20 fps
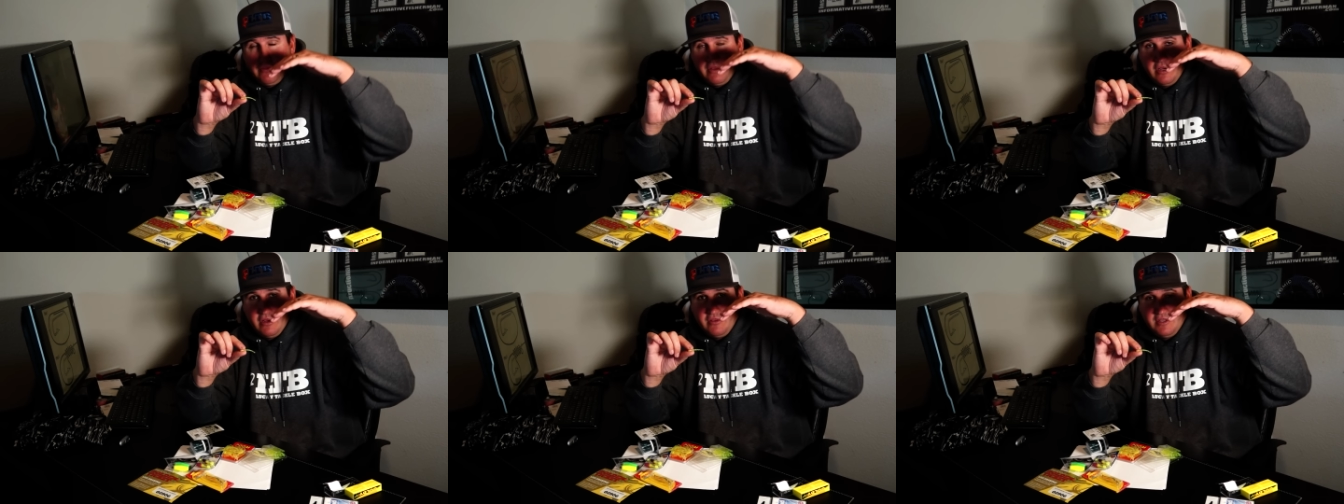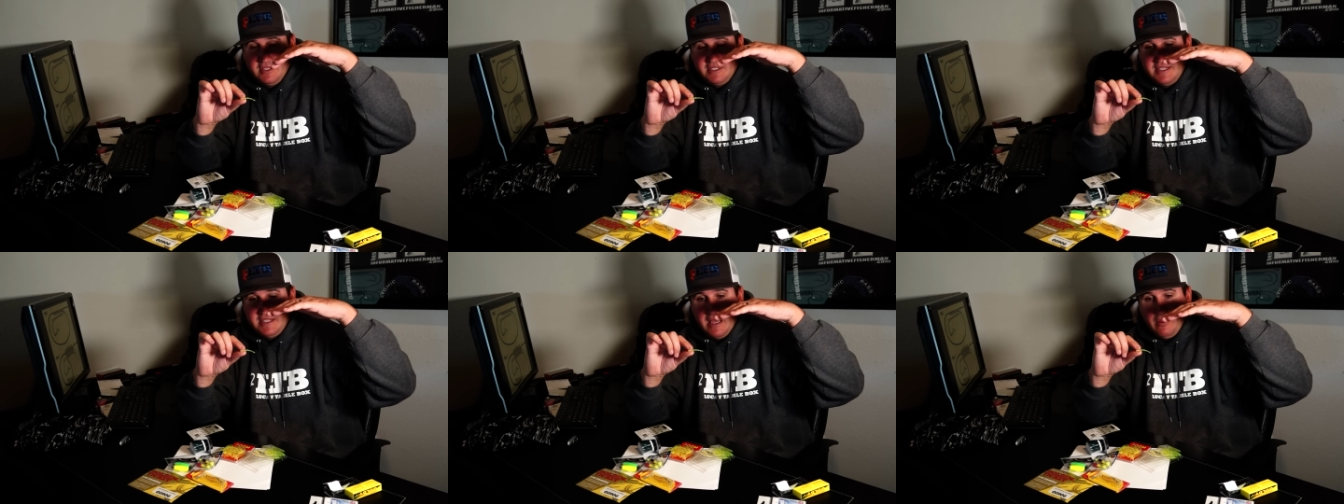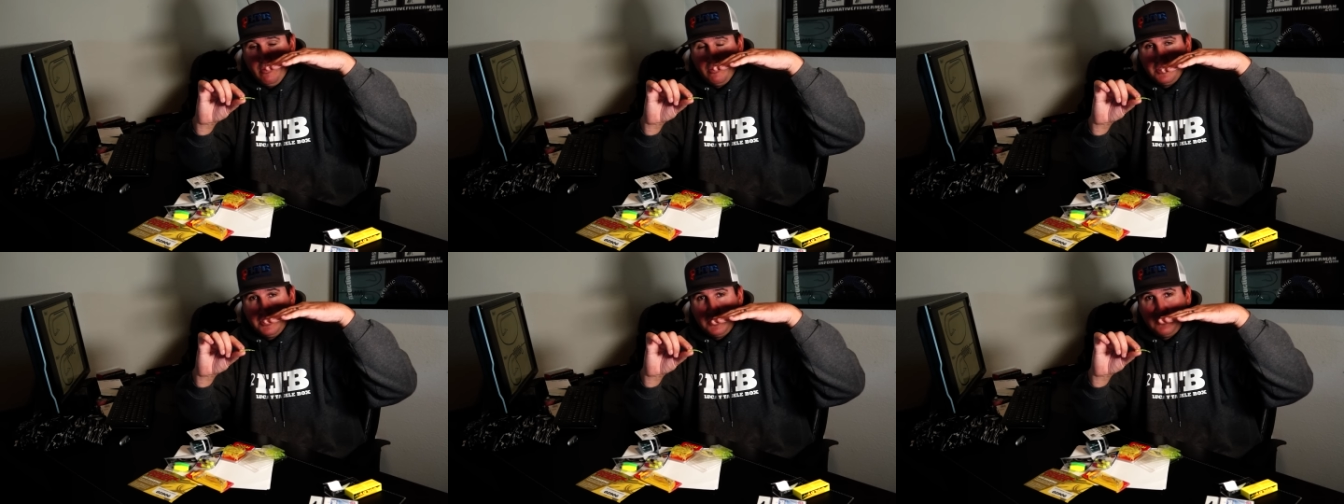there and this
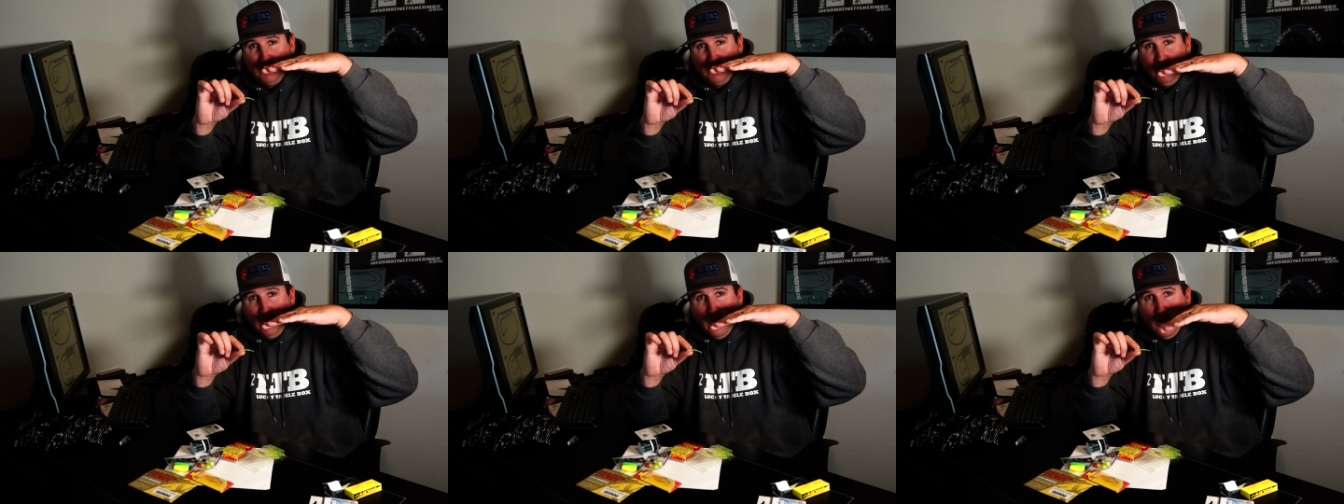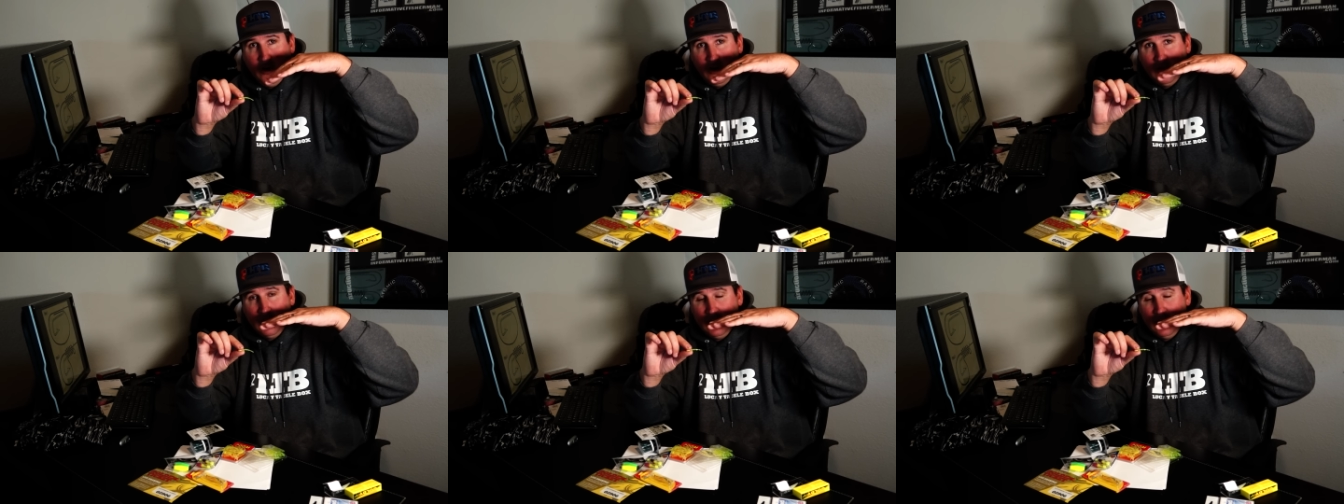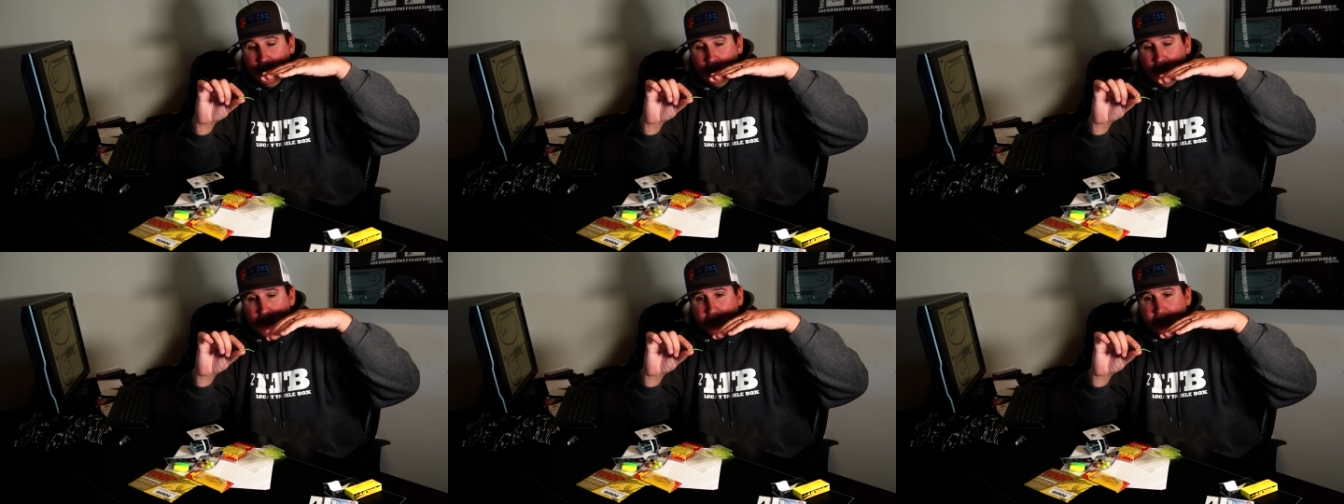thing will just fall
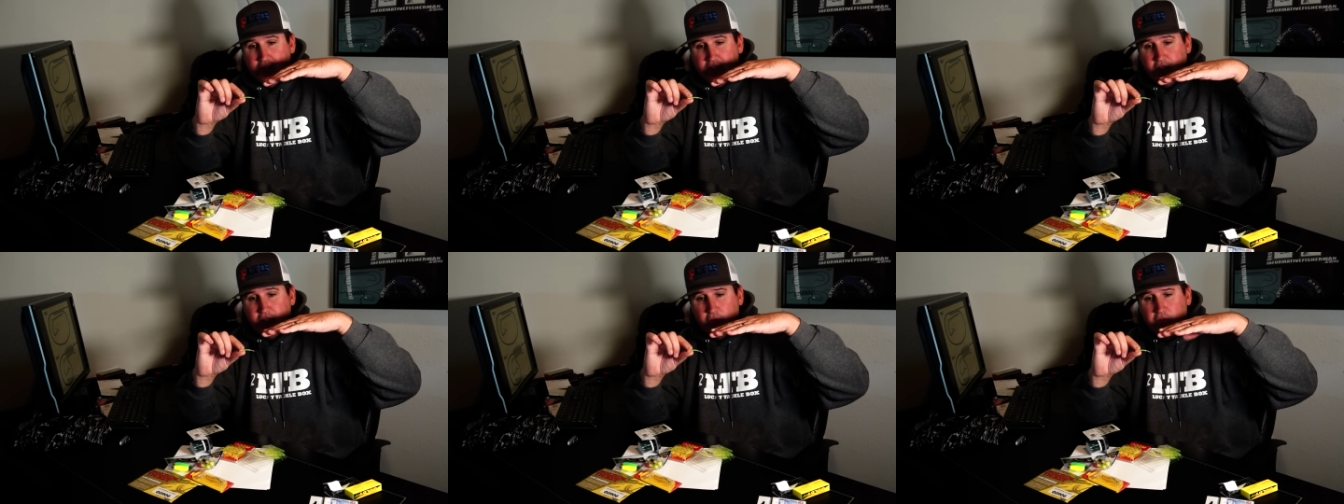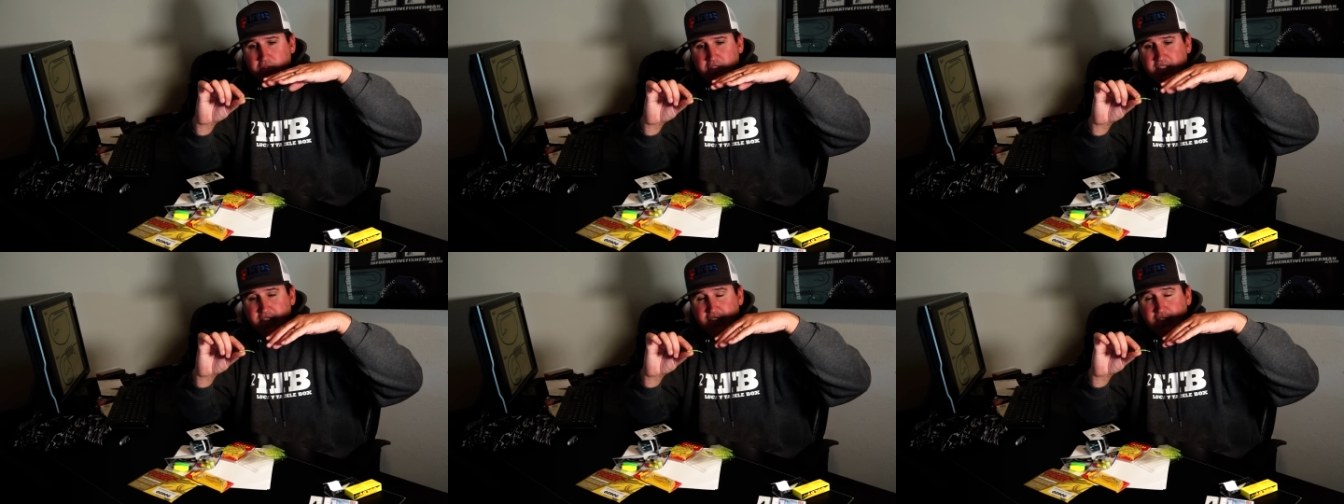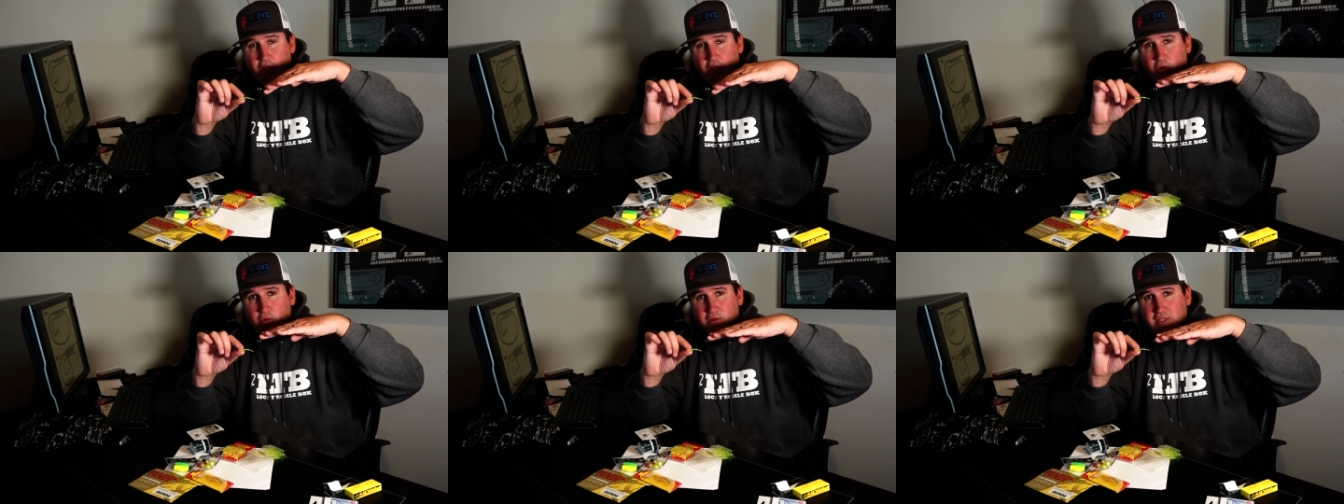so
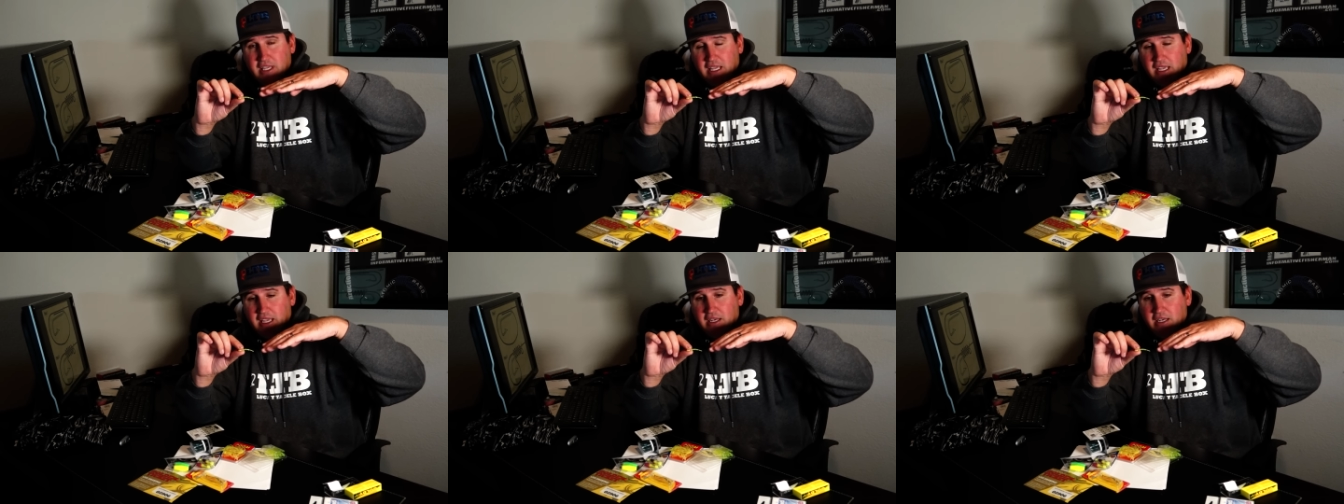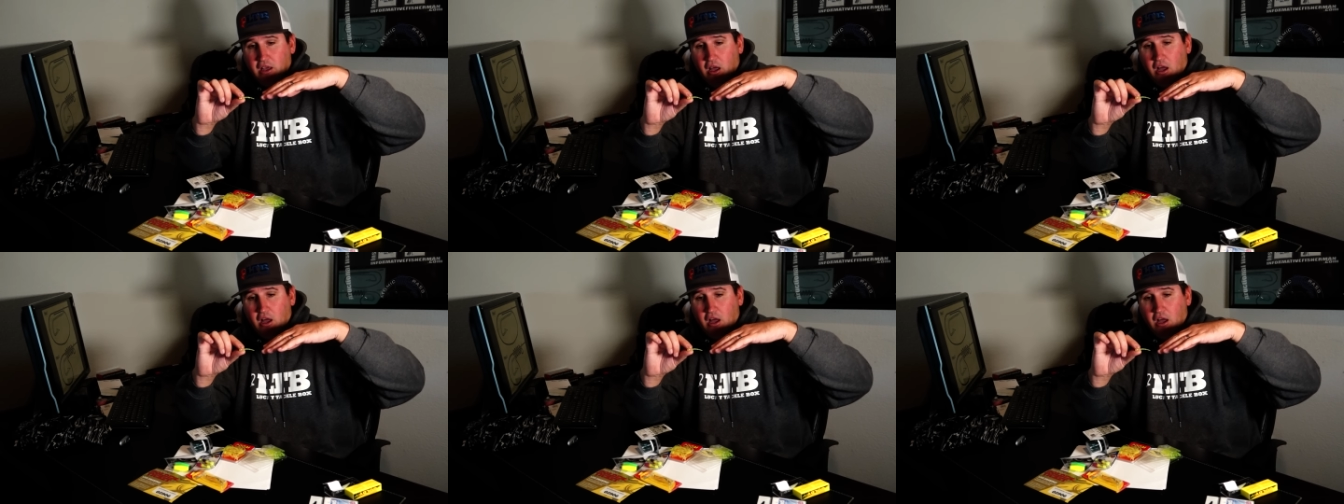slowly and